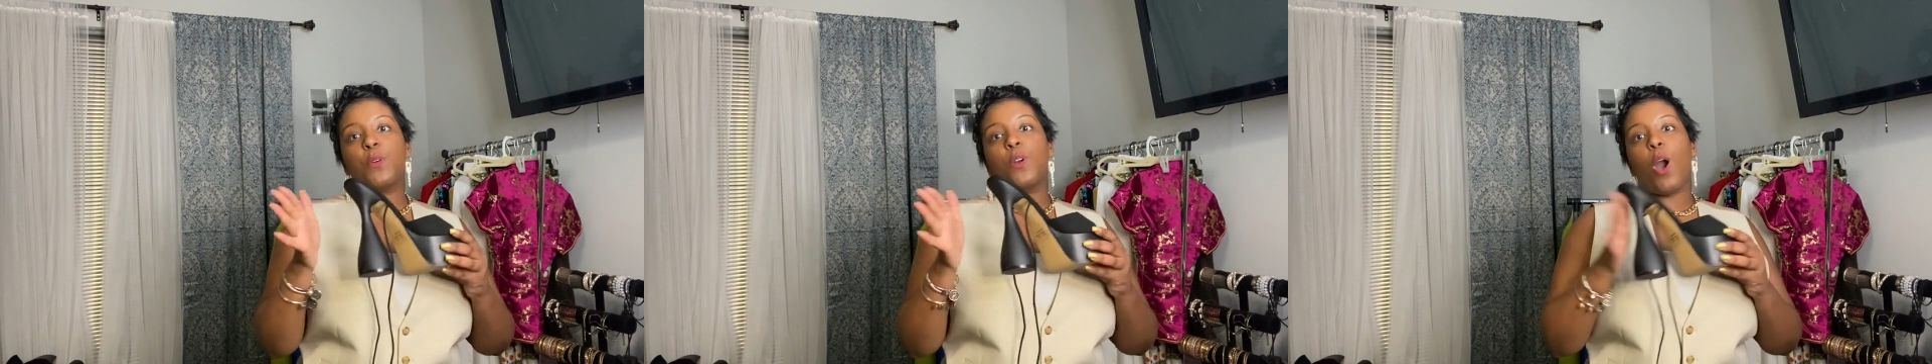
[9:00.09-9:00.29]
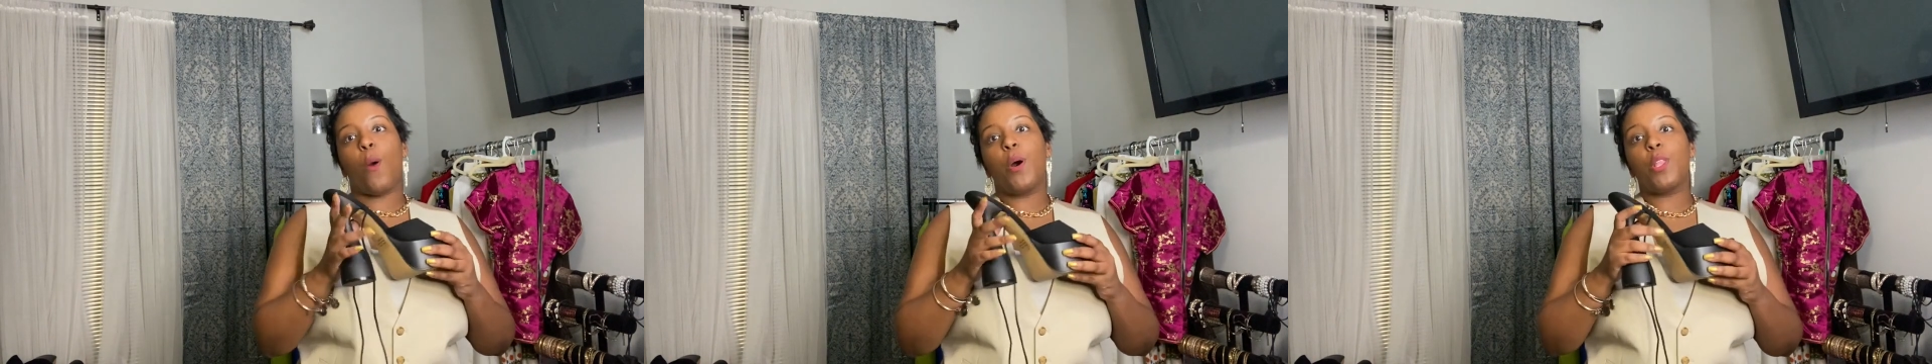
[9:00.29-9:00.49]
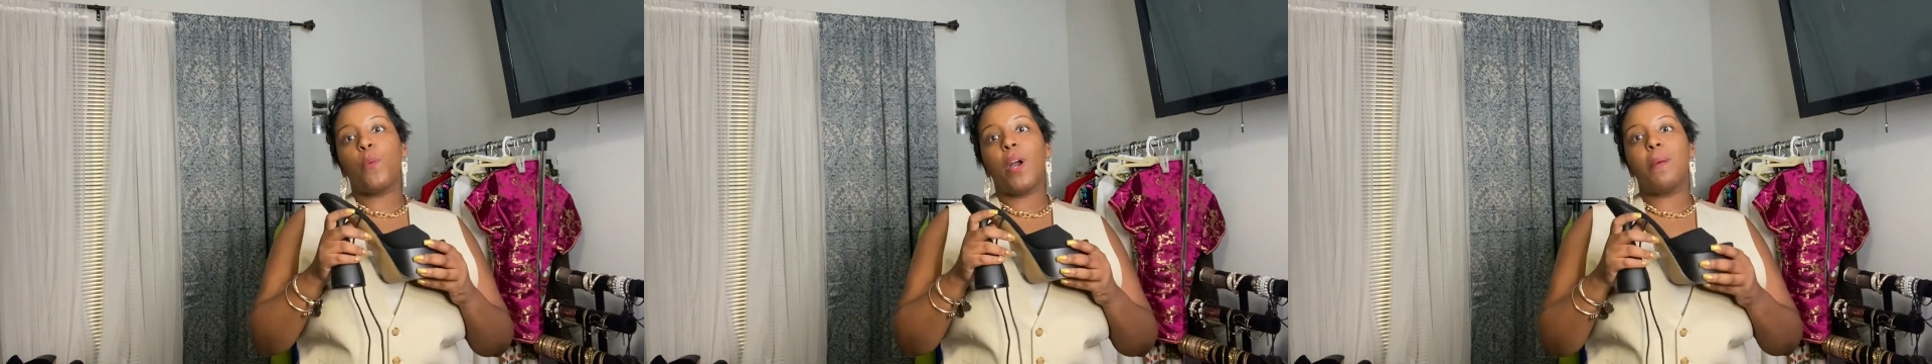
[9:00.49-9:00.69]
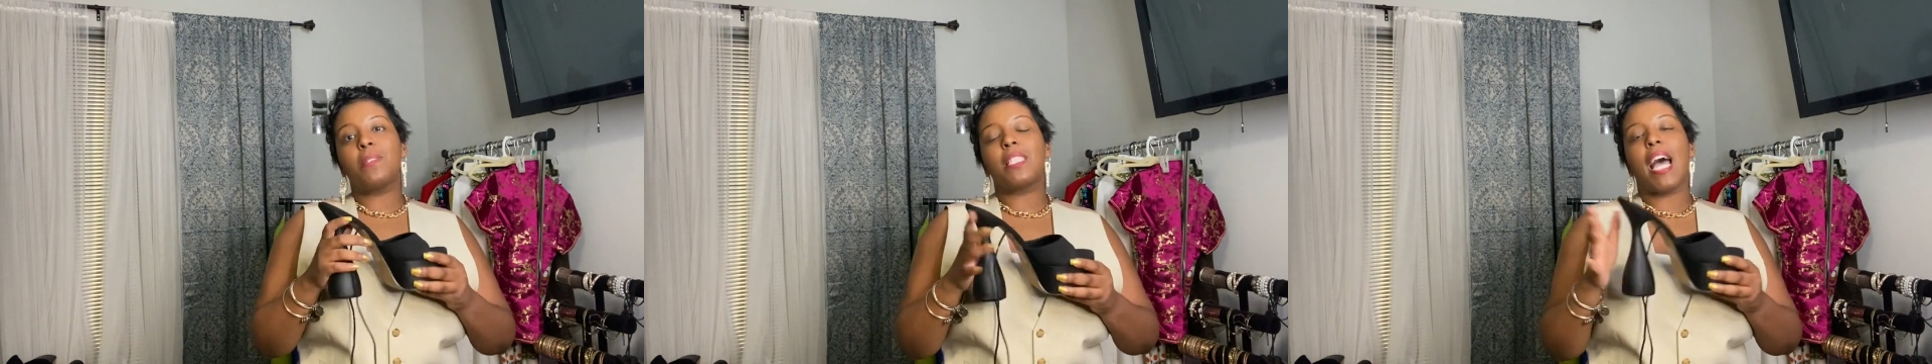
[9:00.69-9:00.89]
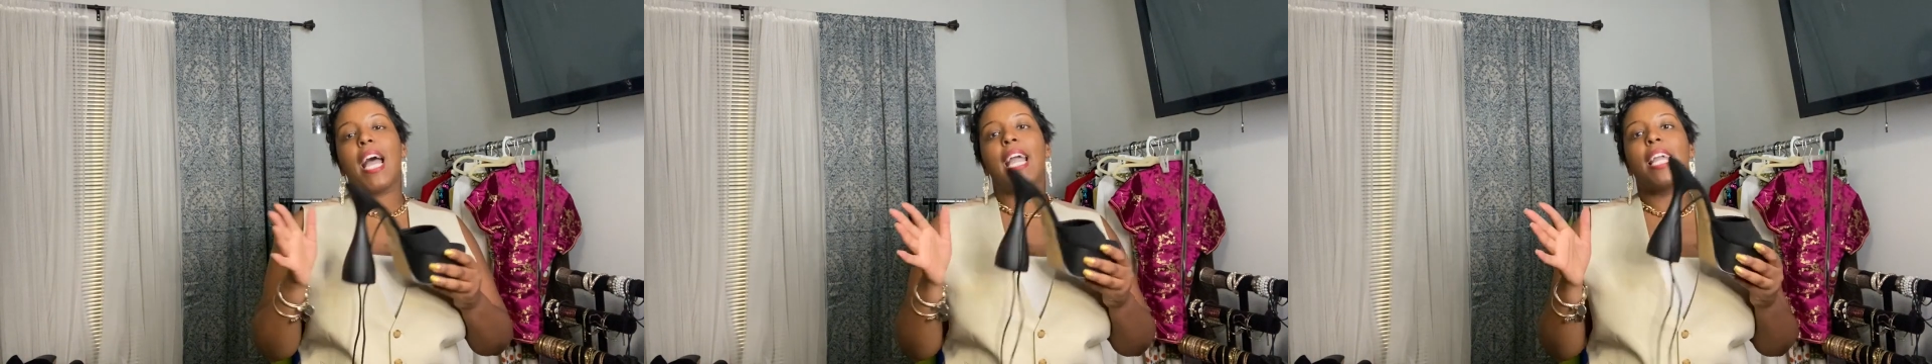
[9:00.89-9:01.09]
Go on the
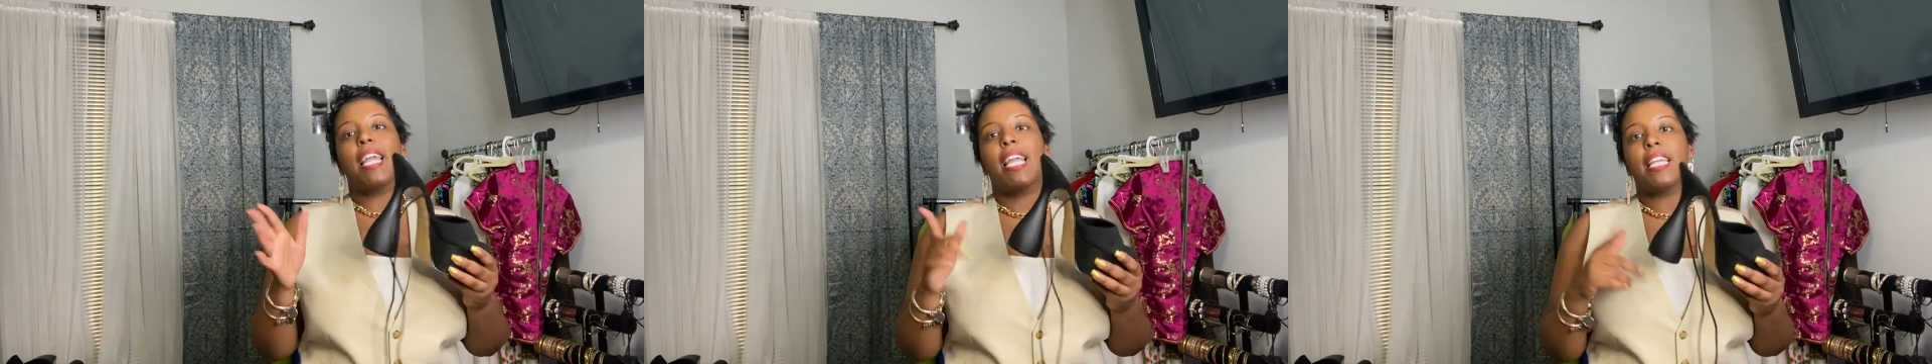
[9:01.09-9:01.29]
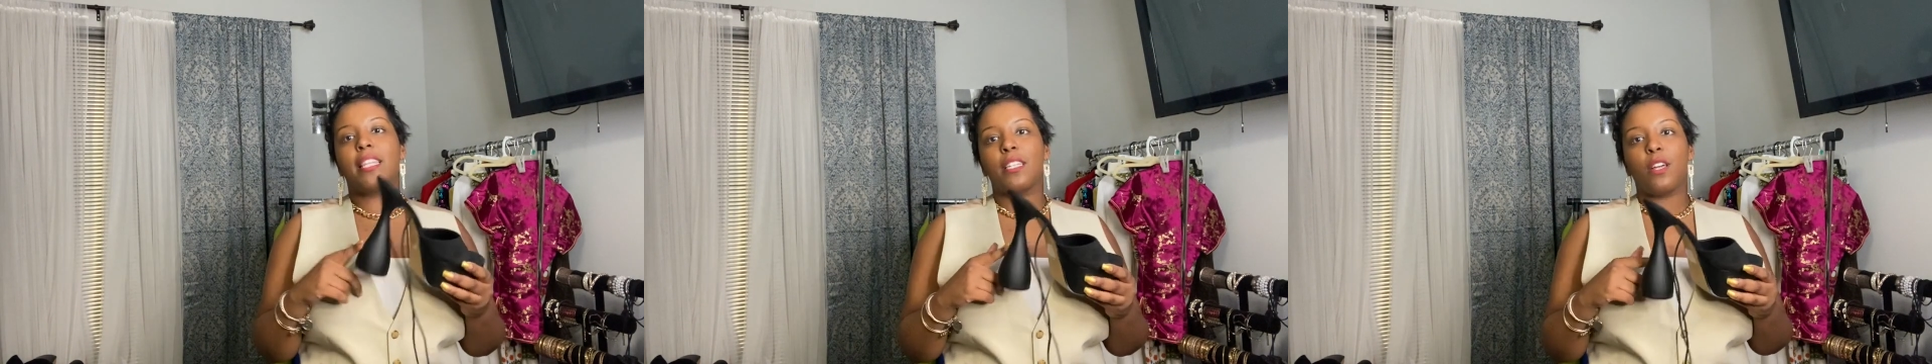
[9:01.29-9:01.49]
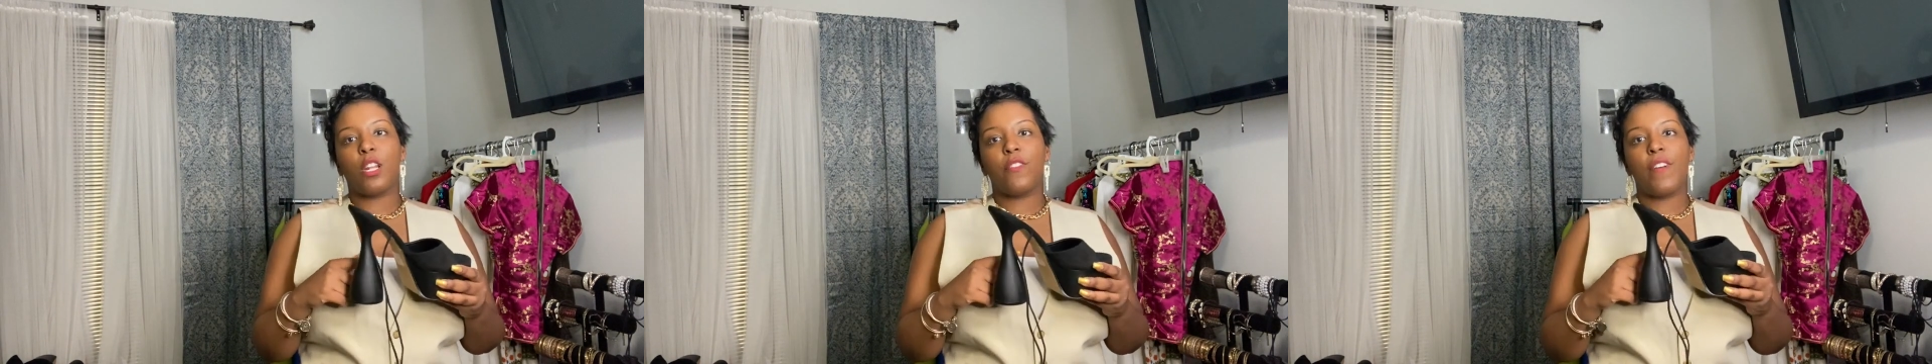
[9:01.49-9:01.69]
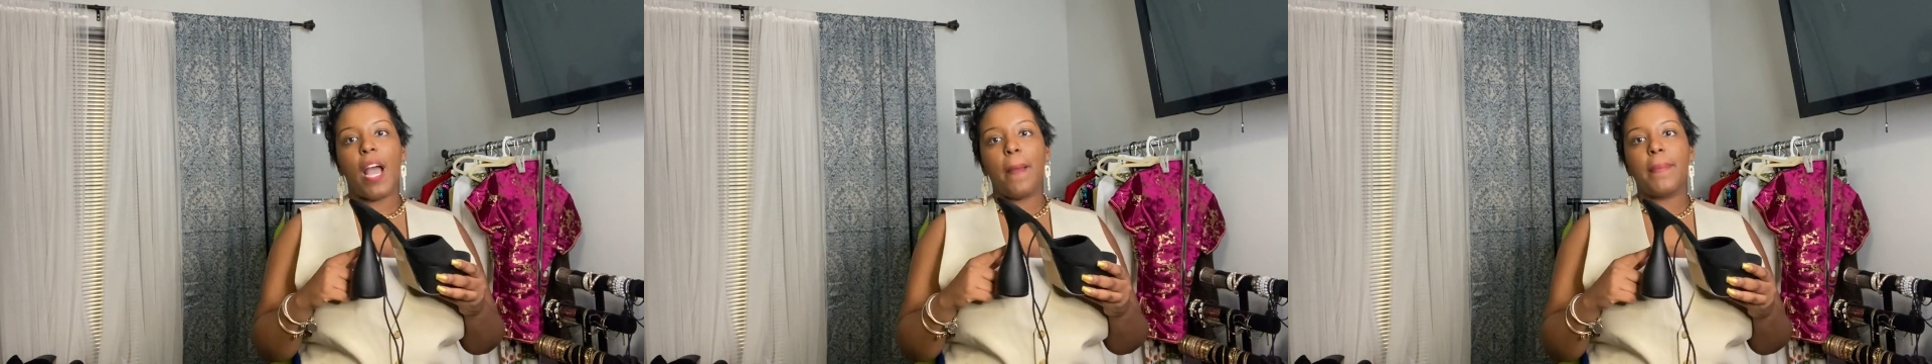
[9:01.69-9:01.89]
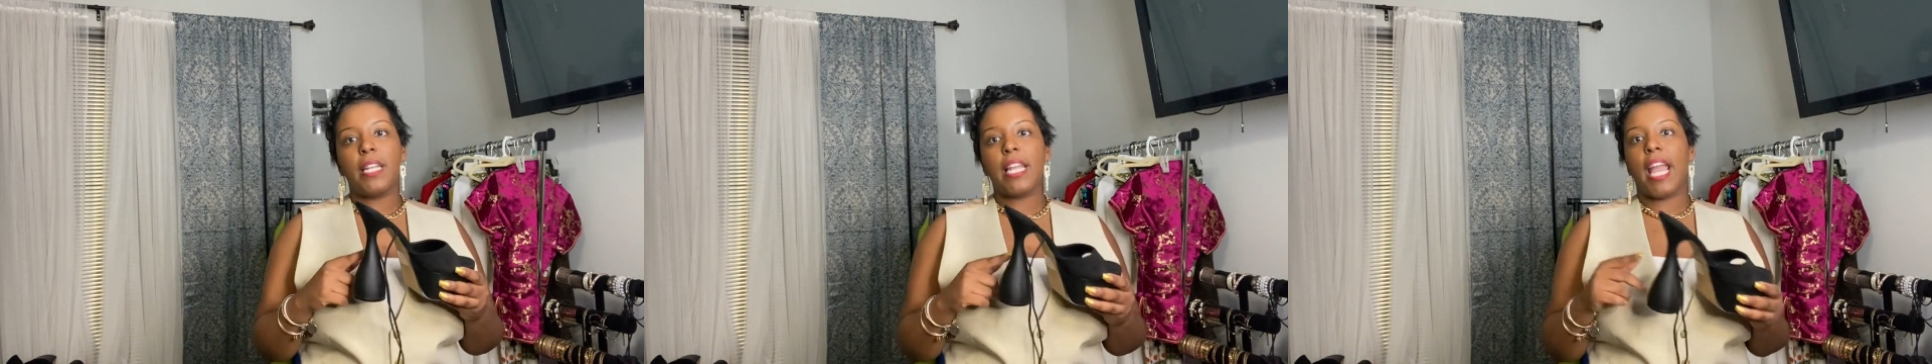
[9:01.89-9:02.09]
website, hit the
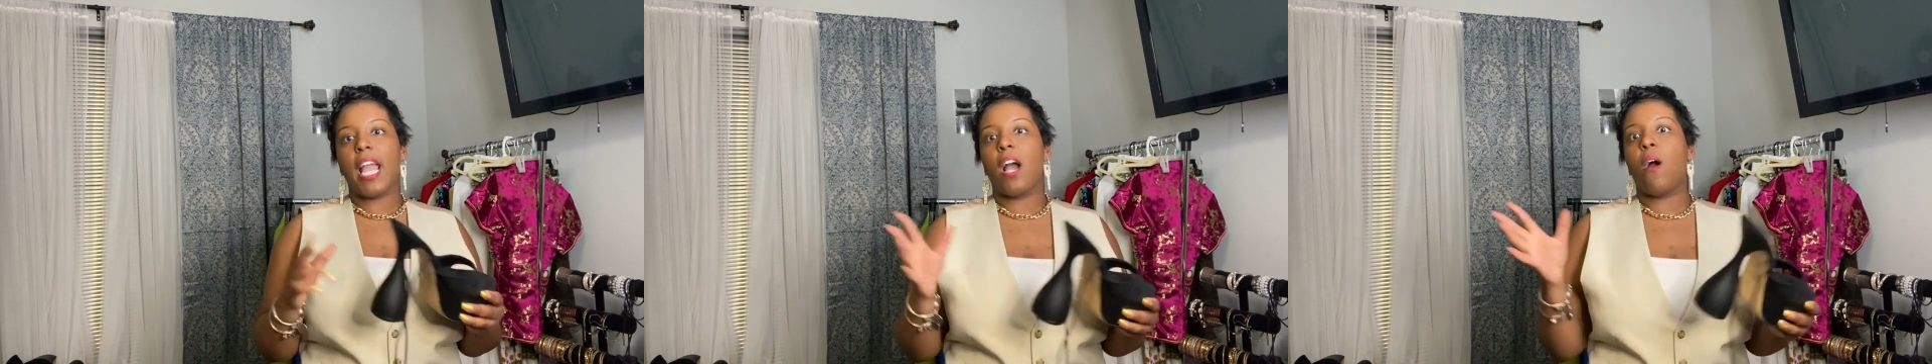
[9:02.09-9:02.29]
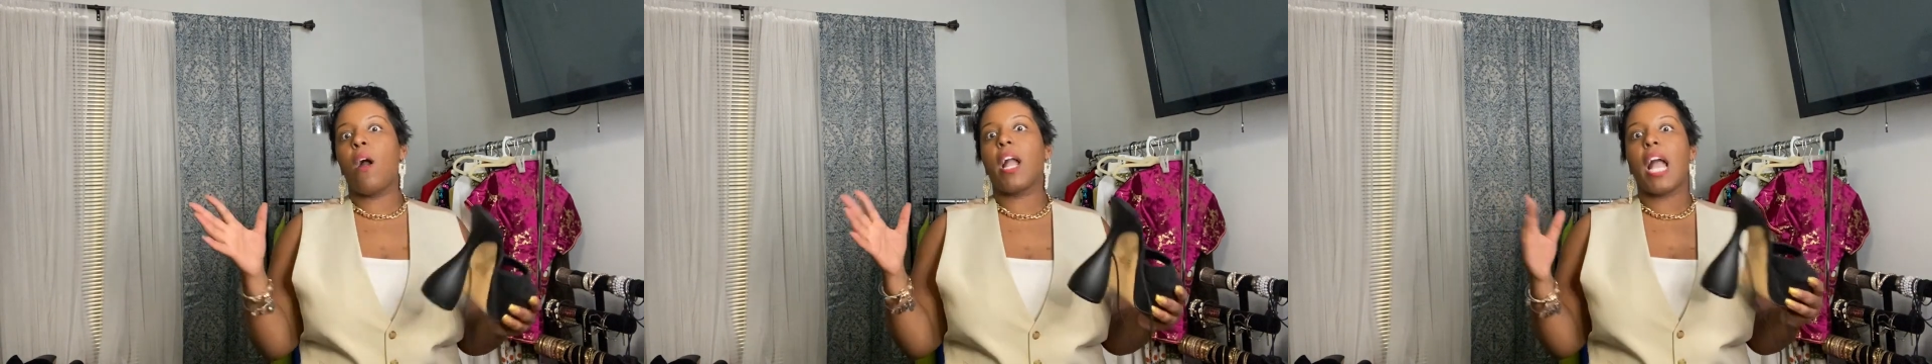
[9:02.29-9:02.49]
notify me now,